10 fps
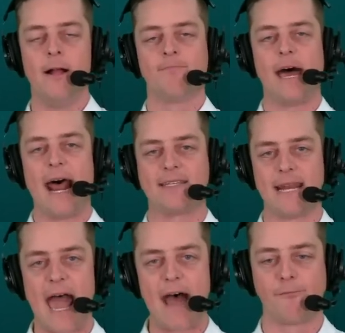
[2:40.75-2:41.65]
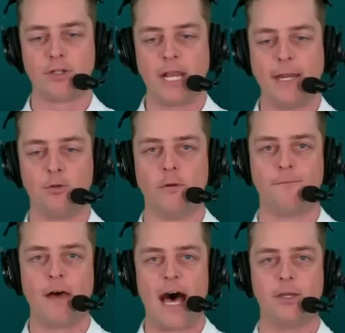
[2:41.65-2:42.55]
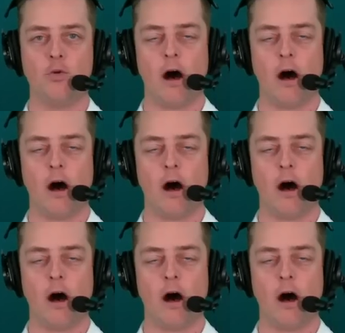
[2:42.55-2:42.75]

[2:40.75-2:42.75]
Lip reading: that has an average annual value